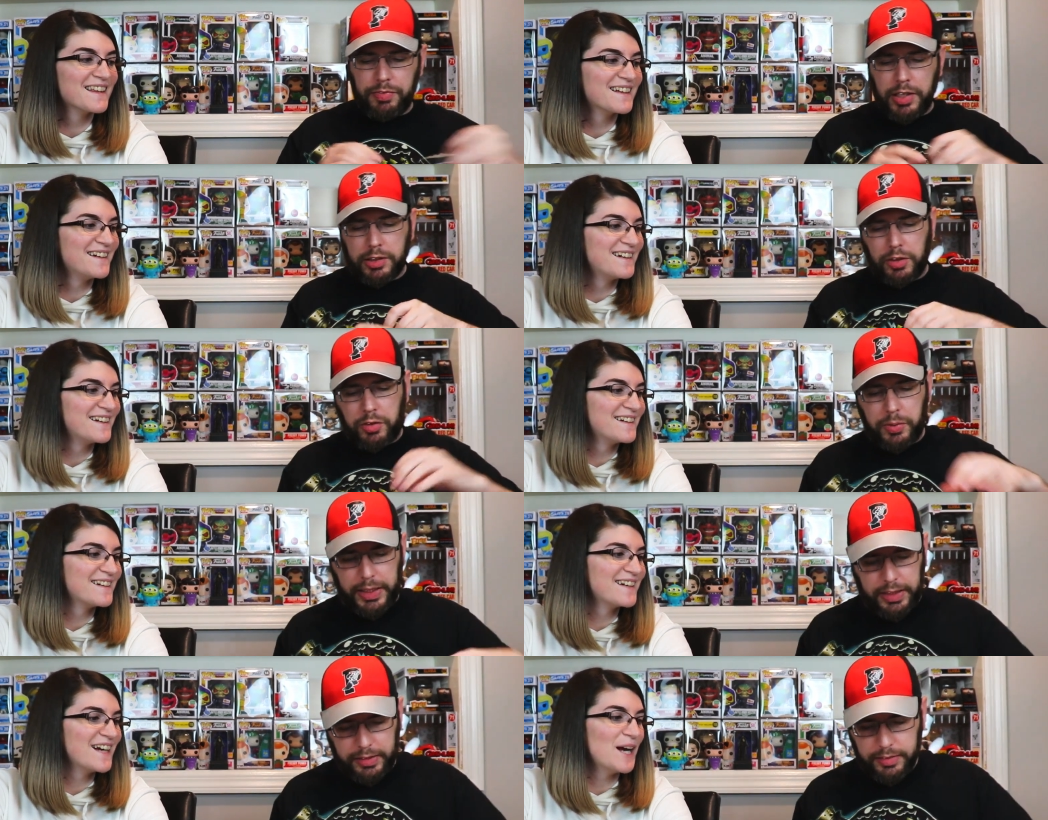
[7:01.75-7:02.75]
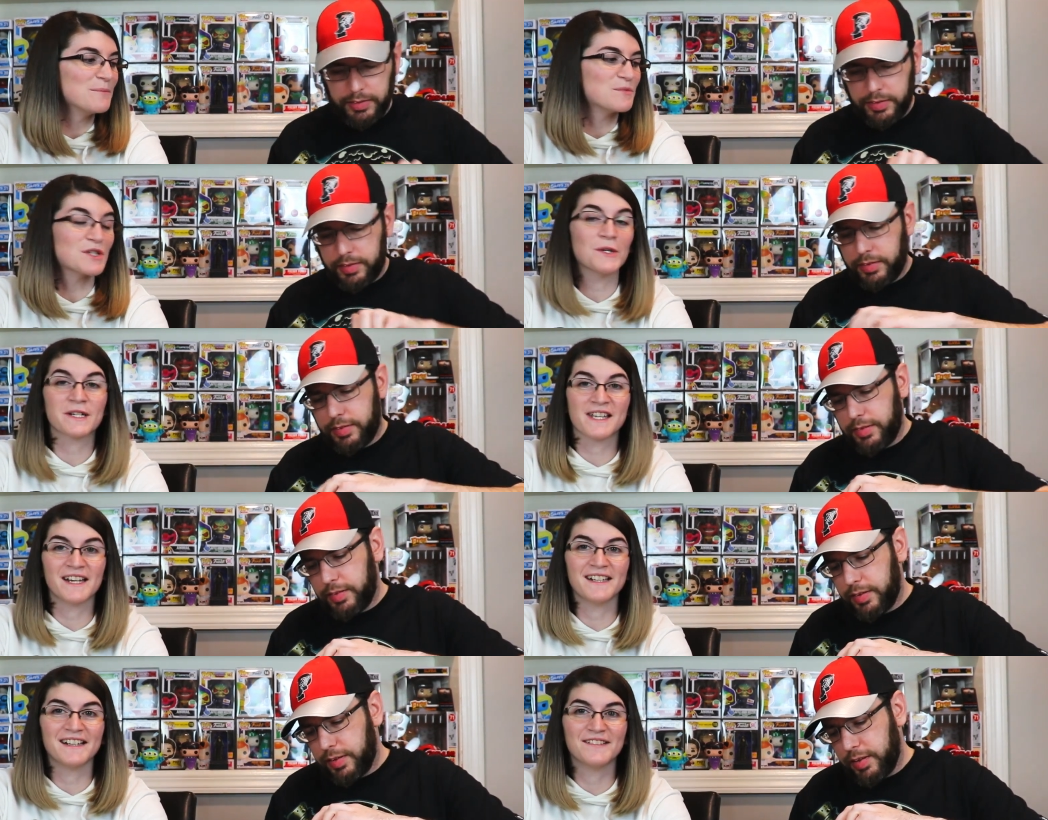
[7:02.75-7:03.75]
Speaker 1: Funko Queen.
Speaker 2: I'm so
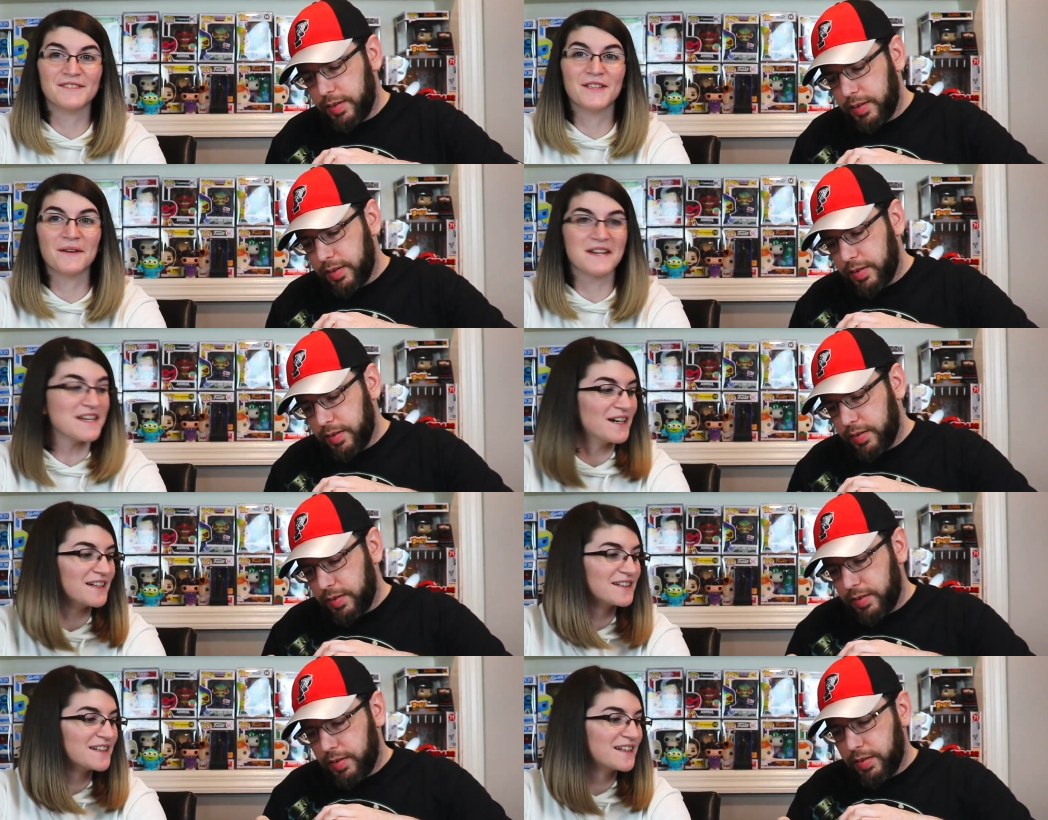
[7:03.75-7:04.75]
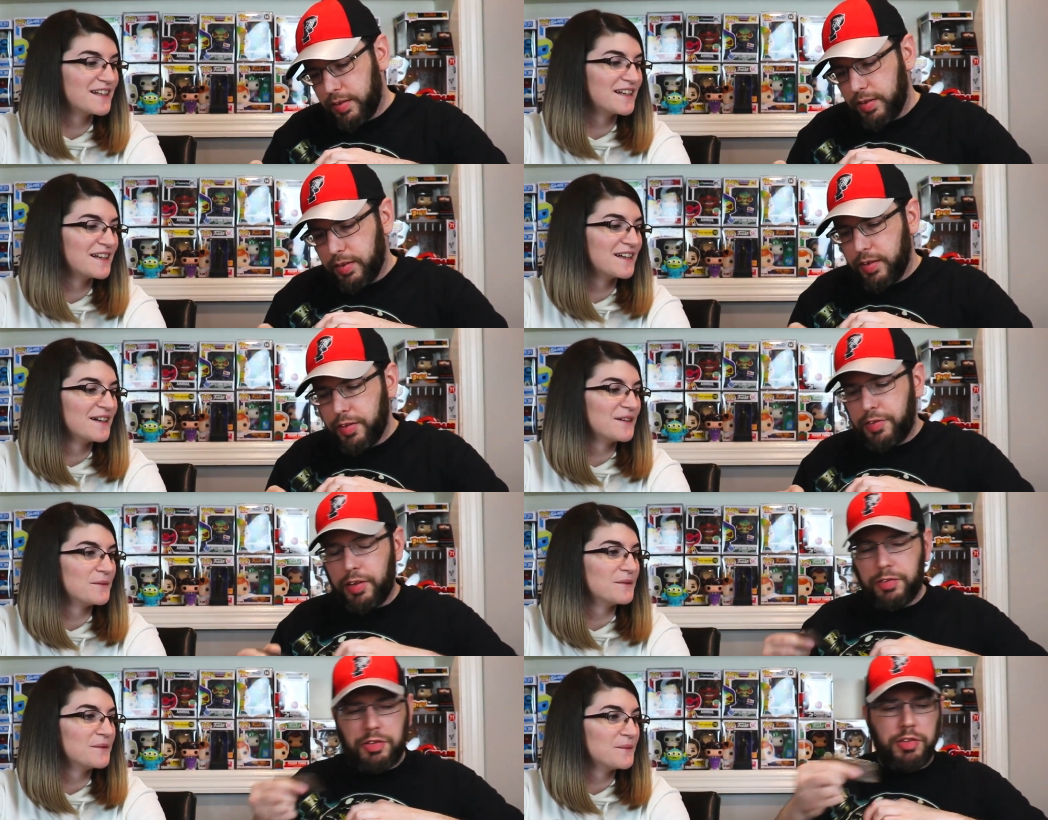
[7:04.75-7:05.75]
excited. I have no idea.
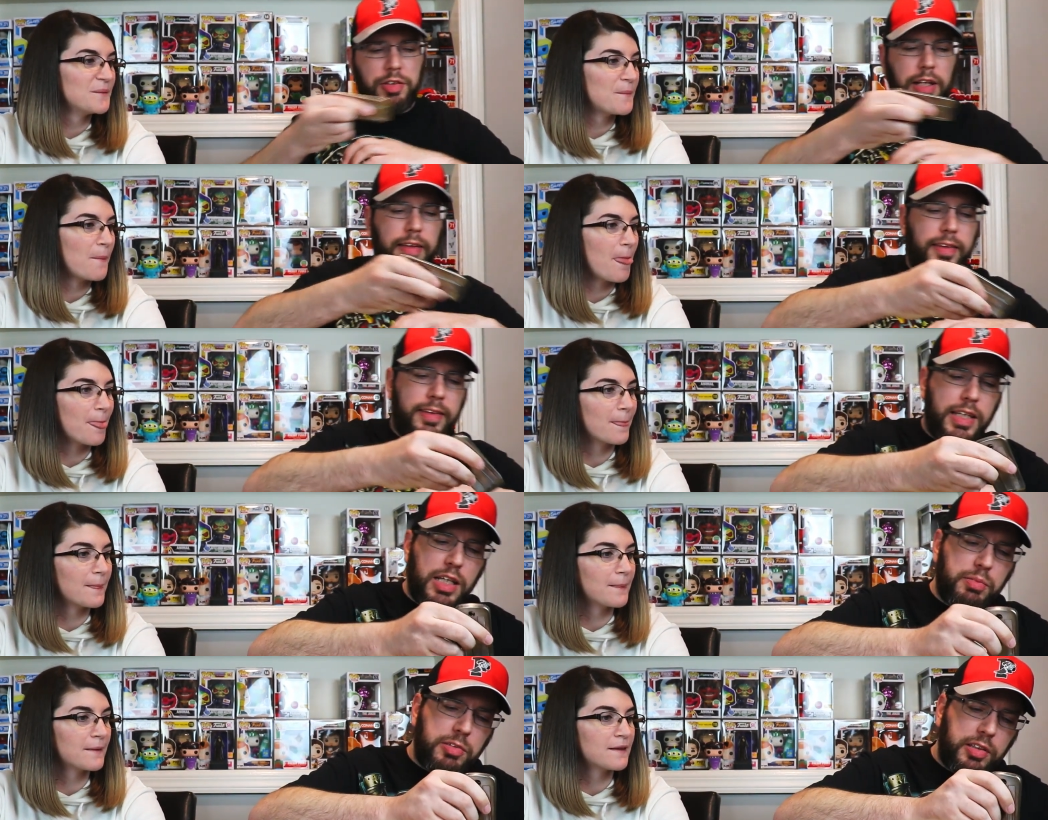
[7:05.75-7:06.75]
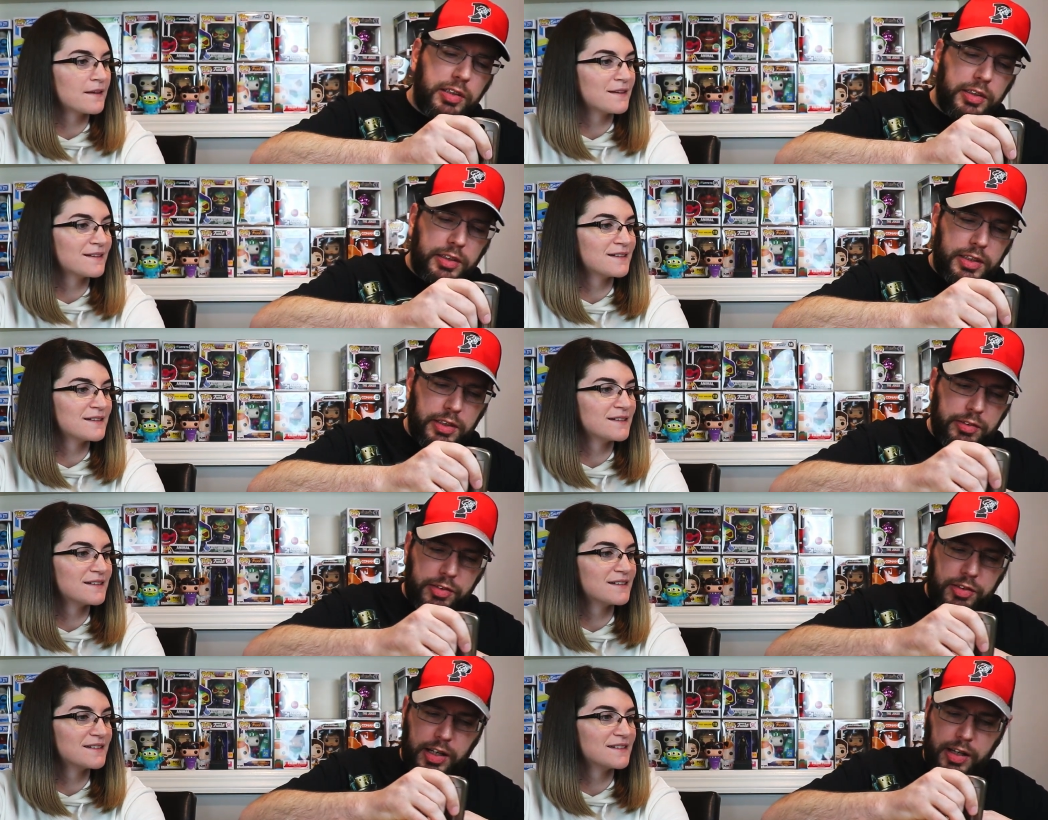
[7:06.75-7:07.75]
Speaker 1: So she said themed, cute
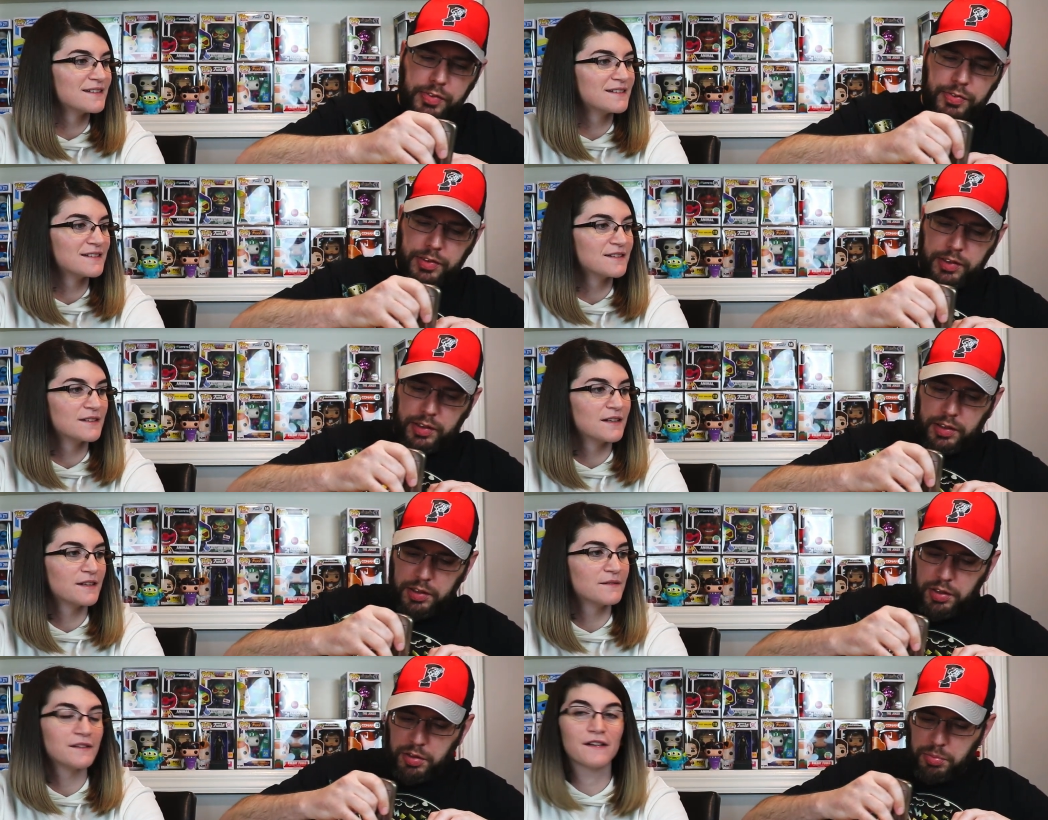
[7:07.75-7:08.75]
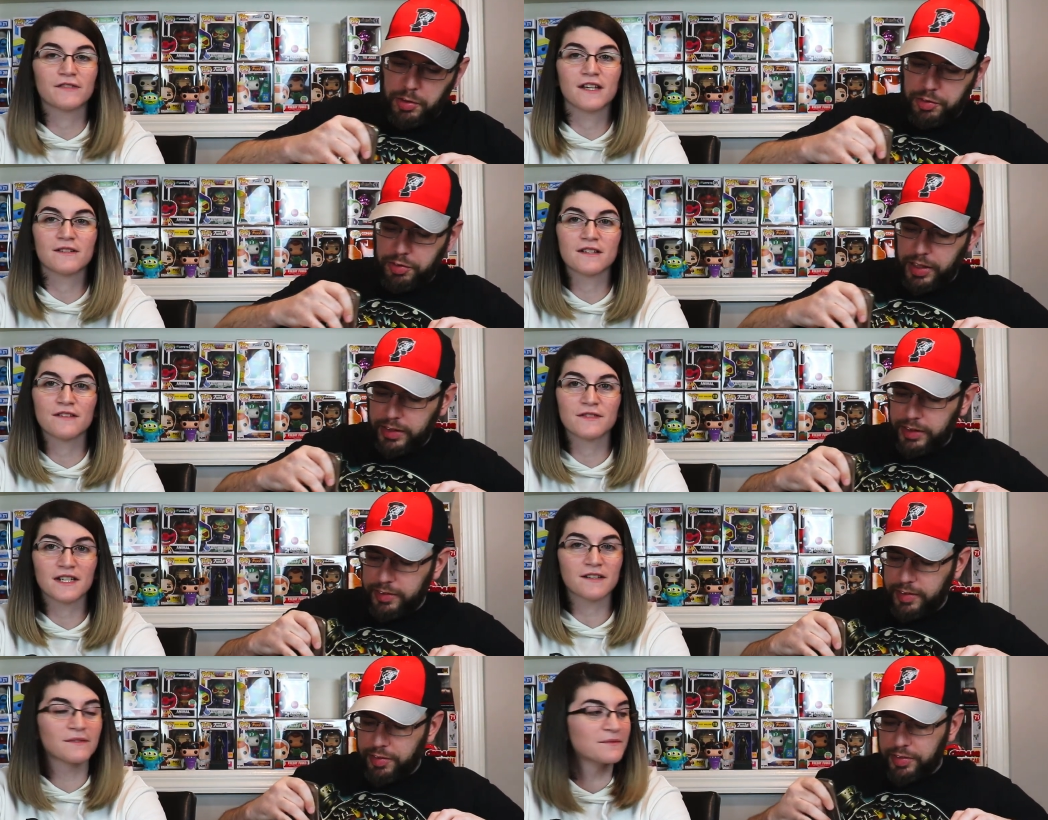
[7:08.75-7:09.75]
stuff.
Speaker 2: We
Speaker 1: love most cute likely
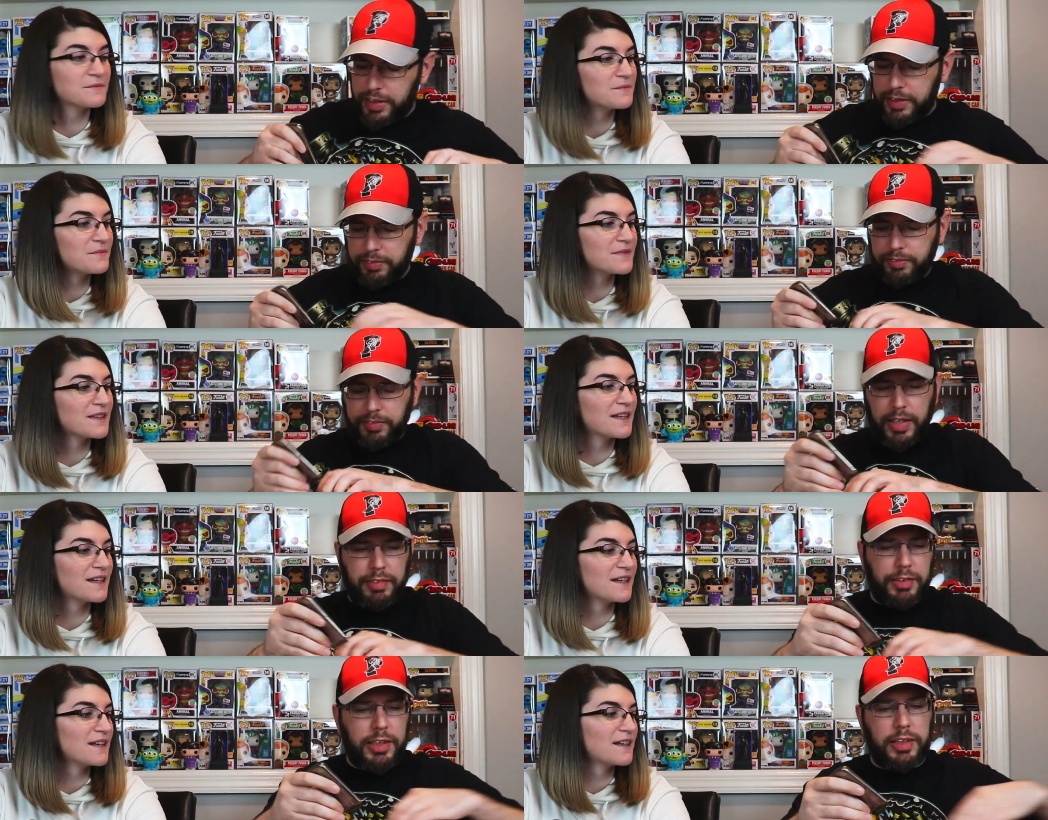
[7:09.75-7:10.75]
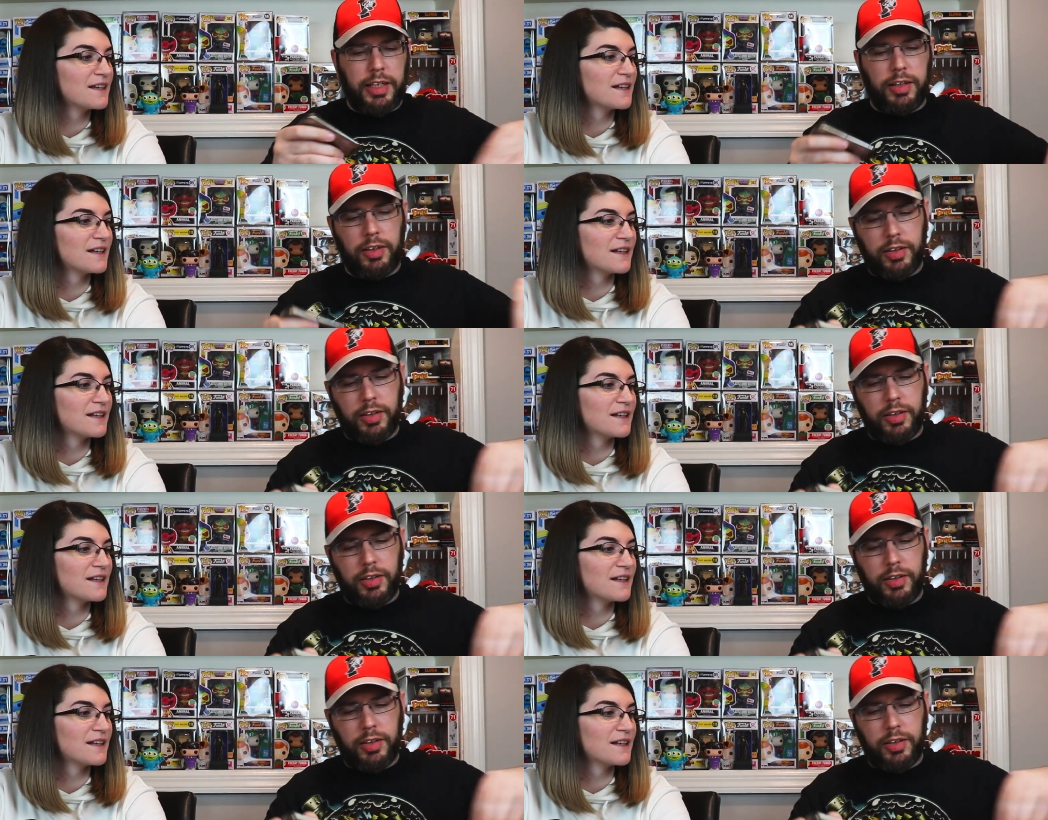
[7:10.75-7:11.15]
stuff, Disney. I didn't even cut that at